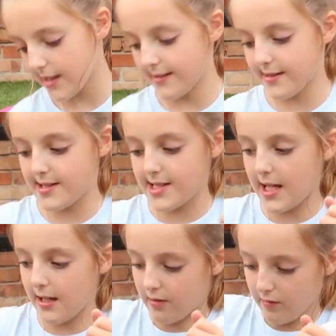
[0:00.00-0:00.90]
and
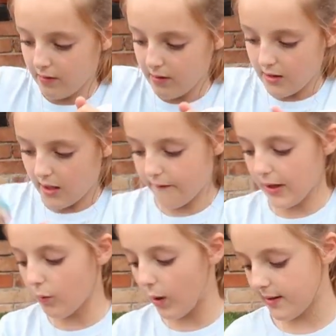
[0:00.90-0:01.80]
teal. I
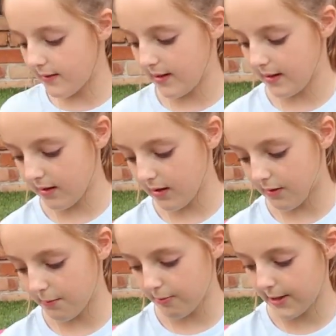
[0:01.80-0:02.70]
think white and teal
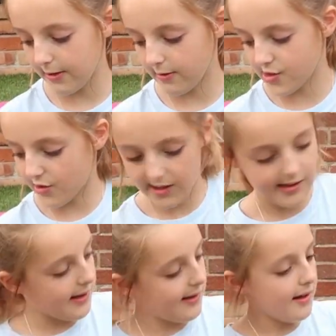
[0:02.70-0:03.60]
are pretty good
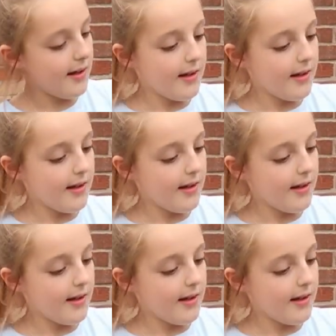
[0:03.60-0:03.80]
choices.